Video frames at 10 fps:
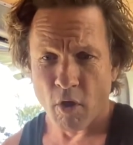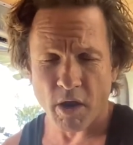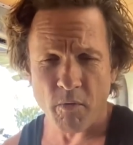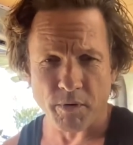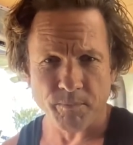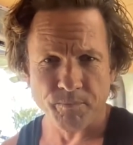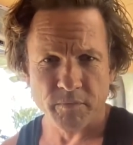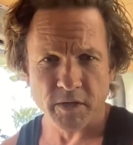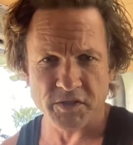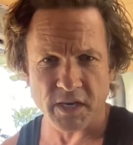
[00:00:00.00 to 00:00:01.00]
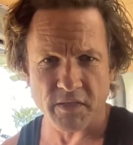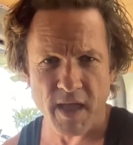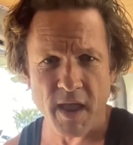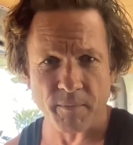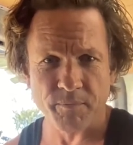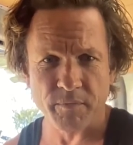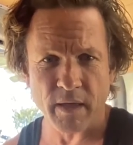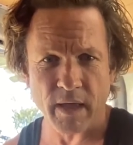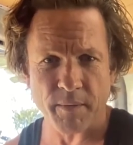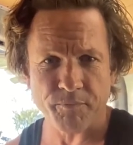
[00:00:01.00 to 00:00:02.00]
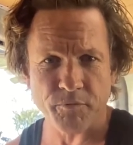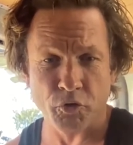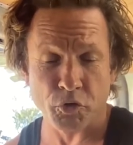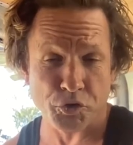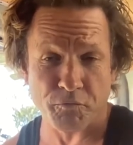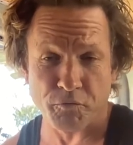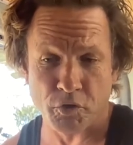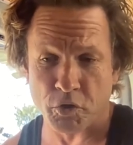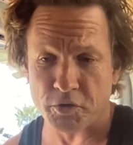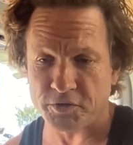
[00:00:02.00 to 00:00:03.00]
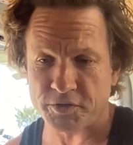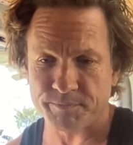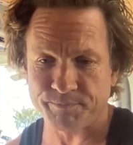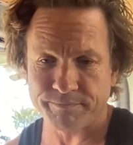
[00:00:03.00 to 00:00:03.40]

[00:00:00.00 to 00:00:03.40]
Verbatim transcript: Hollywood. Let's get in there because um, you because